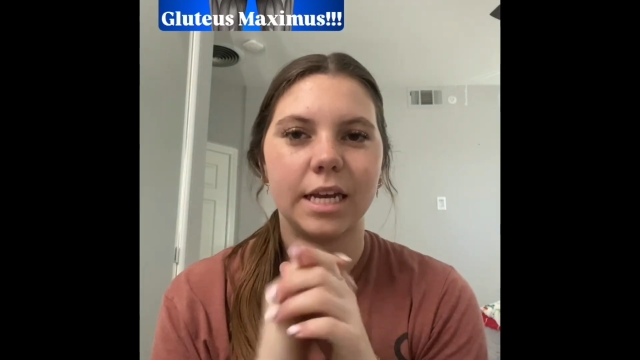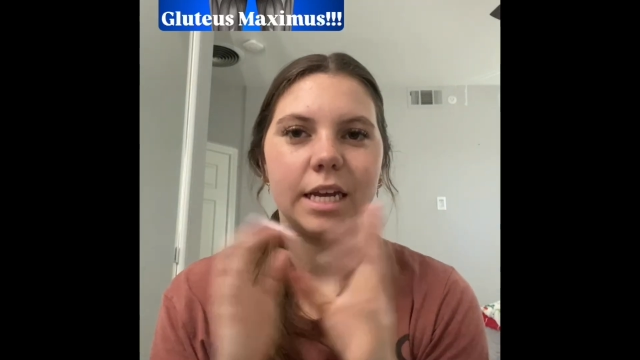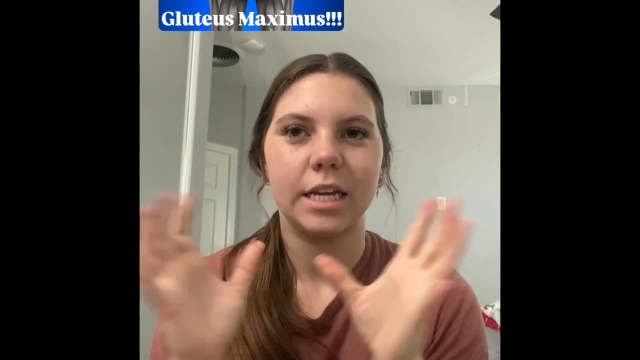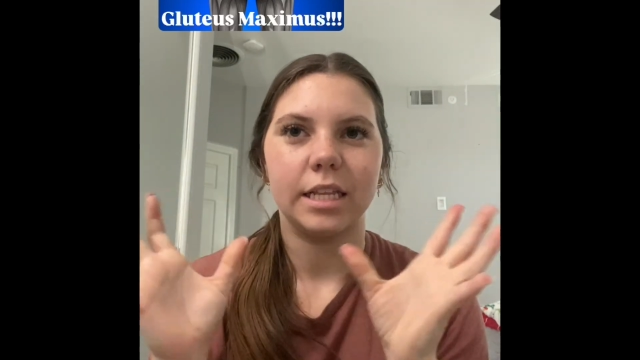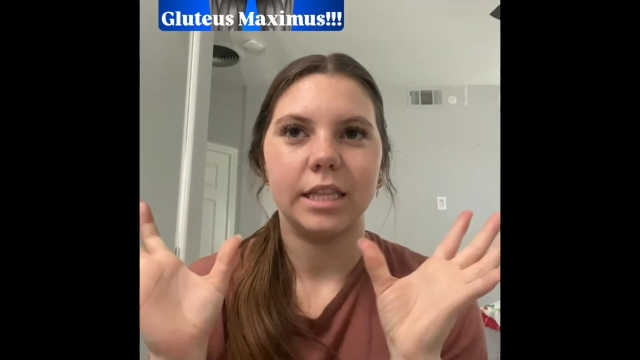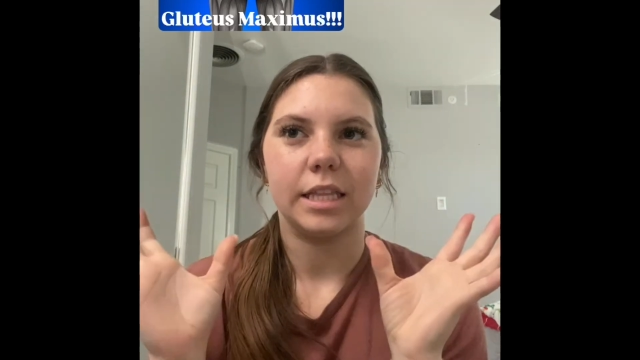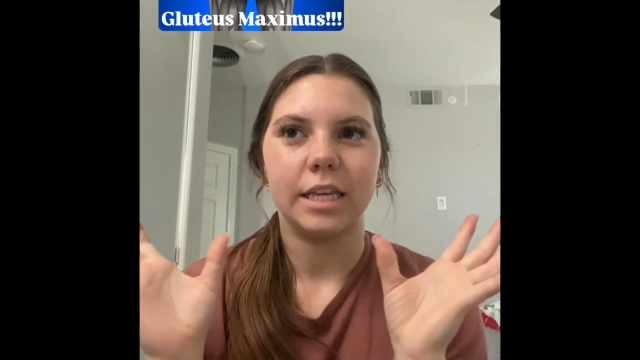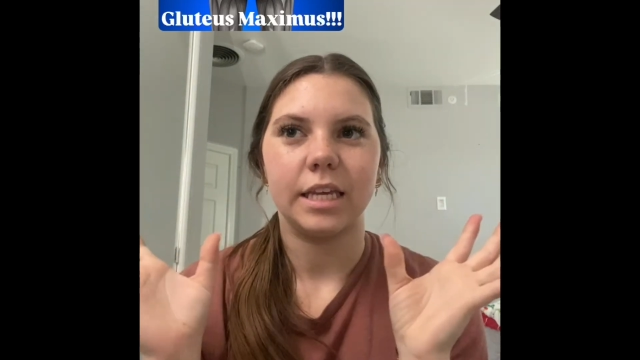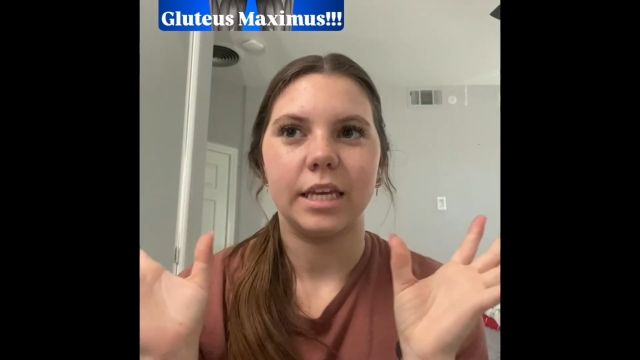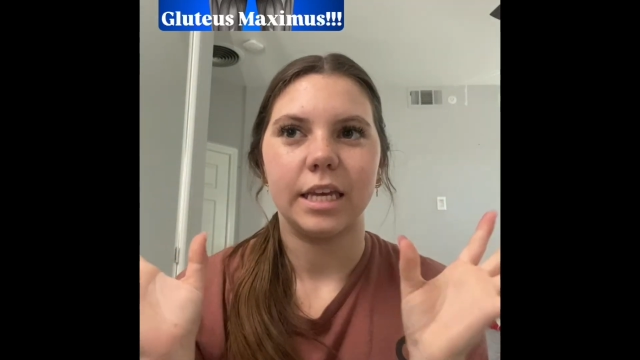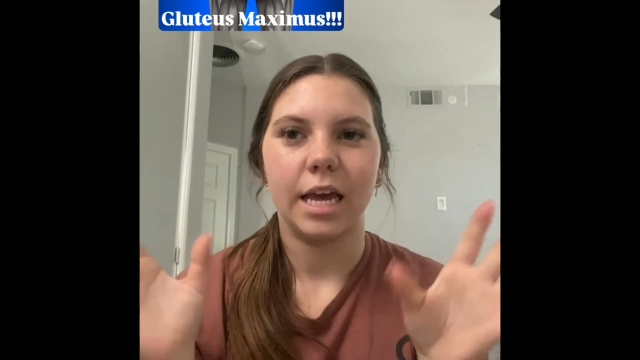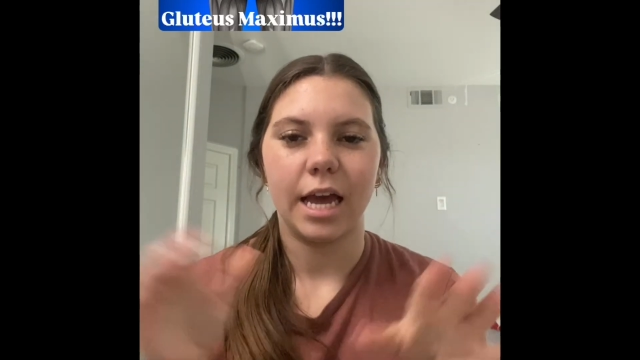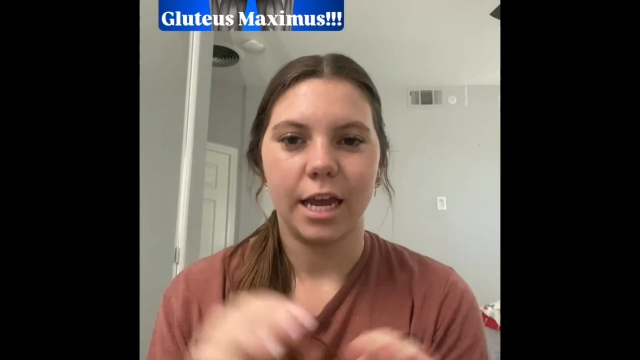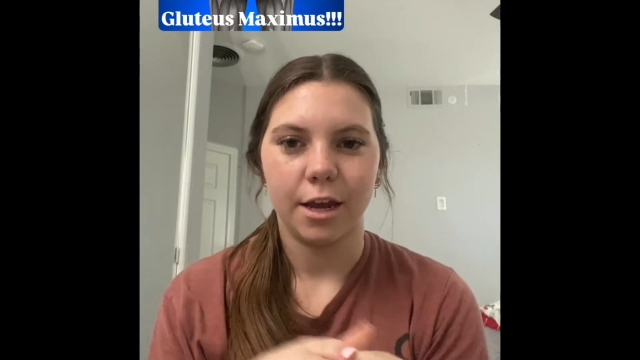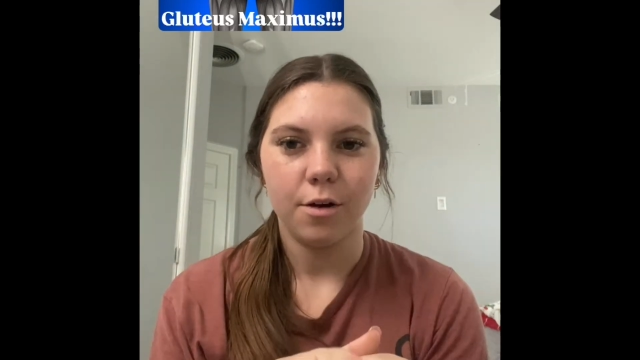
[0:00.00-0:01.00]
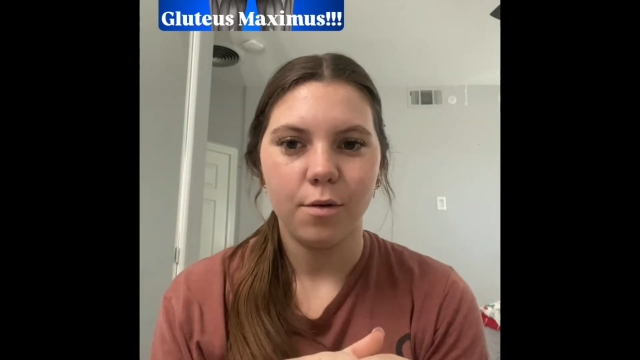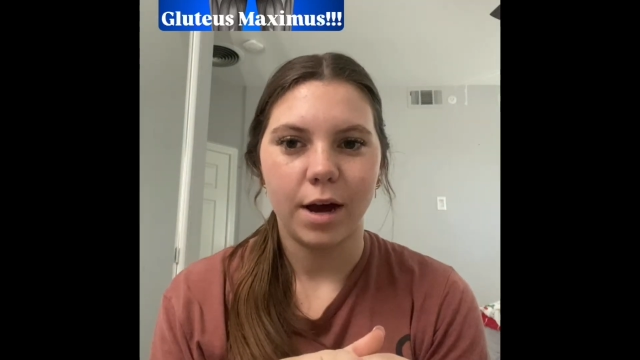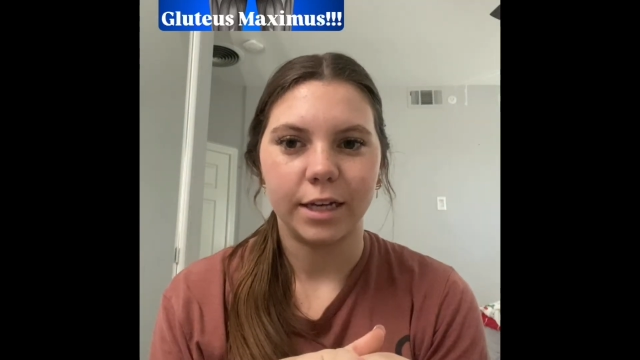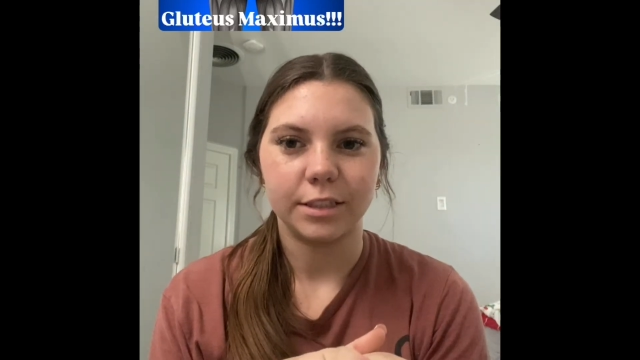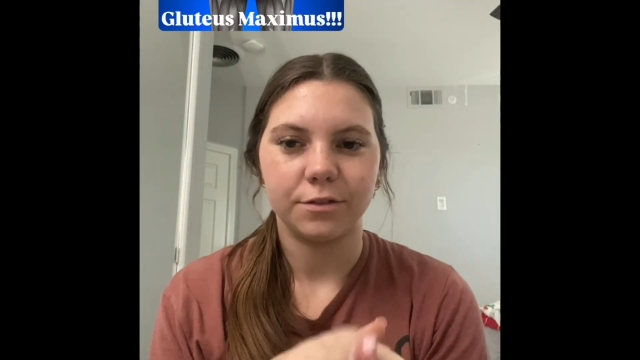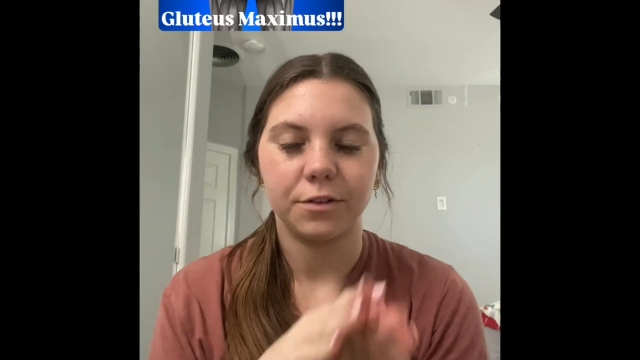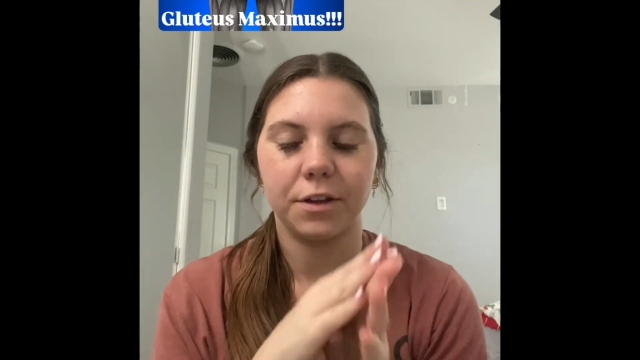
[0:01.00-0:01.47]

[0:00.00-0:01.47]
and the AOIs